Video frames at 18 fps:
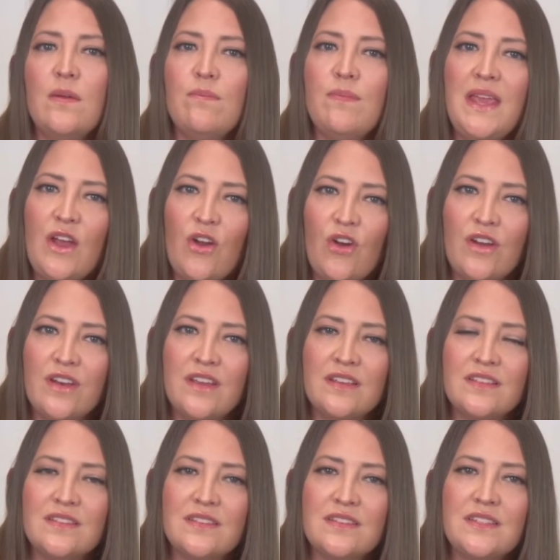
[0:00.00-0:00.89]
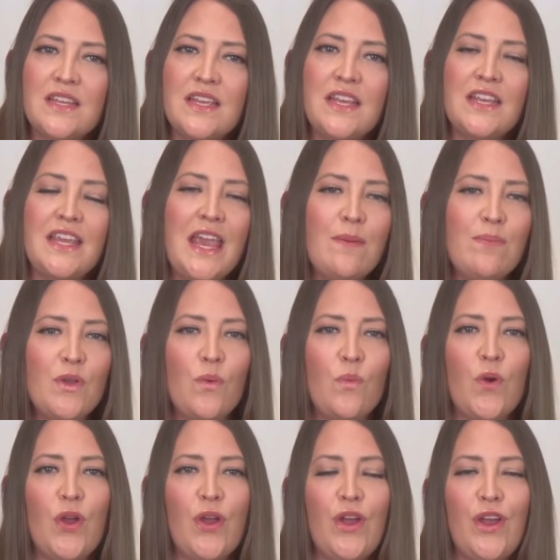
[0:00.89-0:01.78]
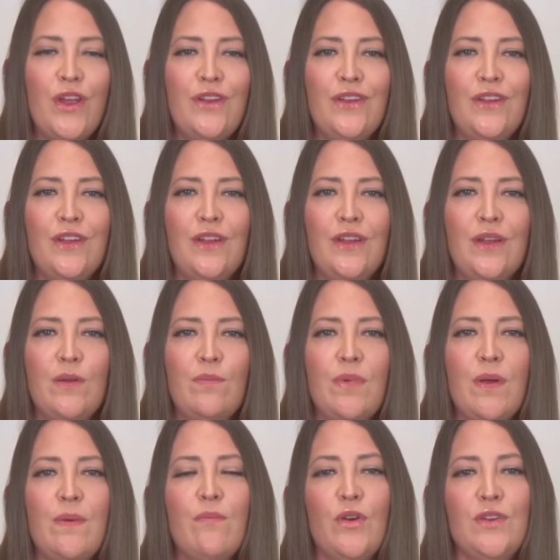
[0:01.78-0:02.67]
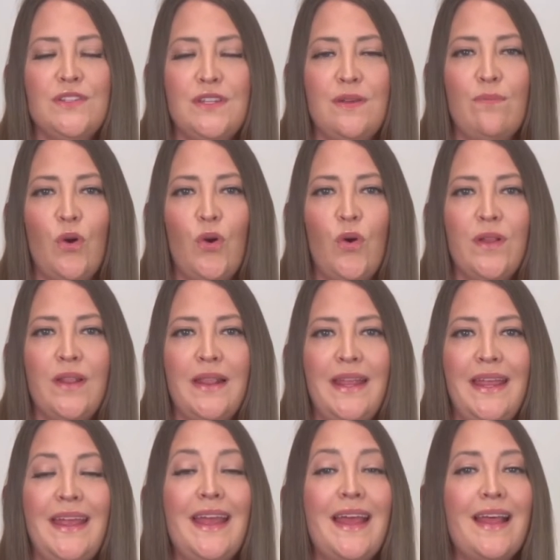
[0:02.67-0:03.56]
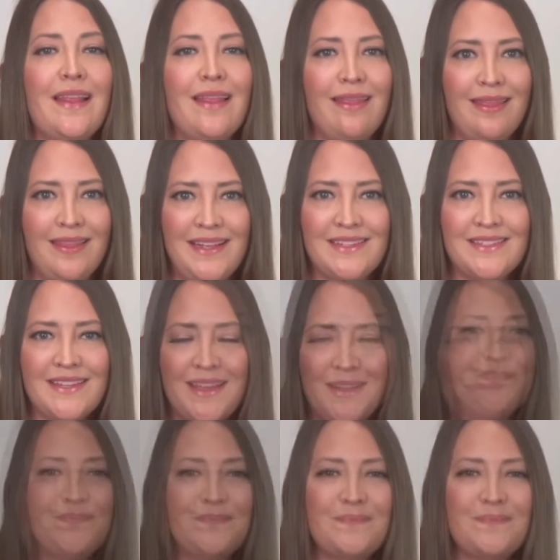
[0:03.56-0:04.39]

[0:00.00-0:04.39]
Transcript: Be honest, keep your word, but most importantly, listen.